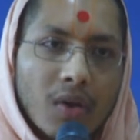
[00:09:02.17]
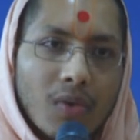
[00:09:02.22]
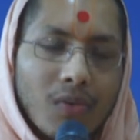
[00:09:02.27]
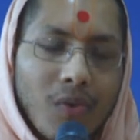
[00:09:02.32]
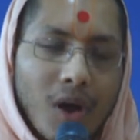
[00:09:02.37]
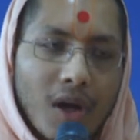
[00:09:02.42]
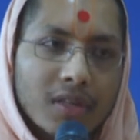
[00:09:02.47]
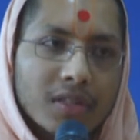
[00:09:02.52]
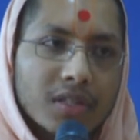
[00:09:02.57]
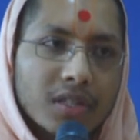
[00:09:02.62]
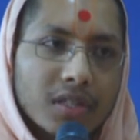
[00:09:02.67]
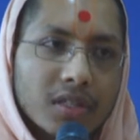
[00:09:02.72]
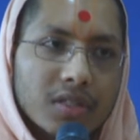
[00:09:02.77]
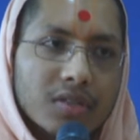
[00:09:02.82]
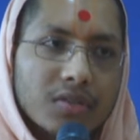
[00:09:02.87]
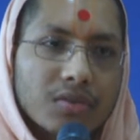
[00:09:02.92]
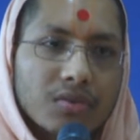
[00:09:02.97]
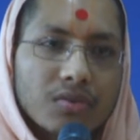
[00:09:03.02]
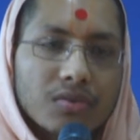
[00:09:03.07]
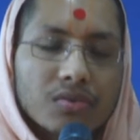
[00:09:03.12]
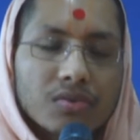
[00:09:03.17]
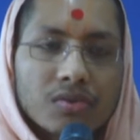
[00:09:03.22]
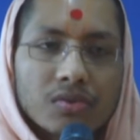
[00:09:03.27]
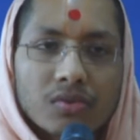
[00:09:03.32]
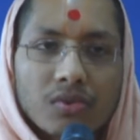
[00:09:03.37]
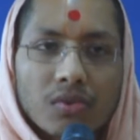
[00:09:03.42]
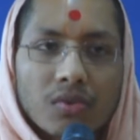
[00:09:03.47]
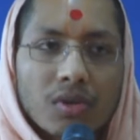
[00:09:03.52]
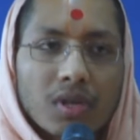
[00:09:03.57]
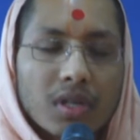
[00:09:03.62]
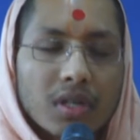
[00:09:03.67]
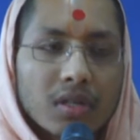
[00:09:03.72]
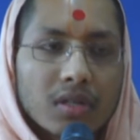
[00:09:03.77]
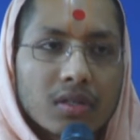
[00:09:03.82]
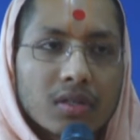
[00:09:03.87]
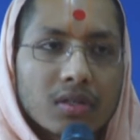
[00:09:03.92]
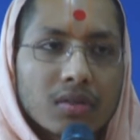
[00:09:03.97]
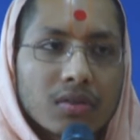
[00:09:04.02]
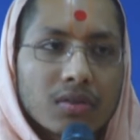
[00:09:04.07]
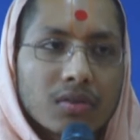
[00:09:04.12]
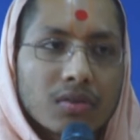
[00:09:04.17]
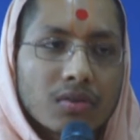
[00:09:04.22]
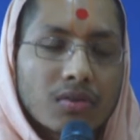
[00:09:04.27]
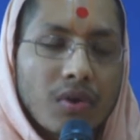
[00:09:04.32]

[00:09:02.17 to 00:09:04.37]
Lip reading: wanted to show it to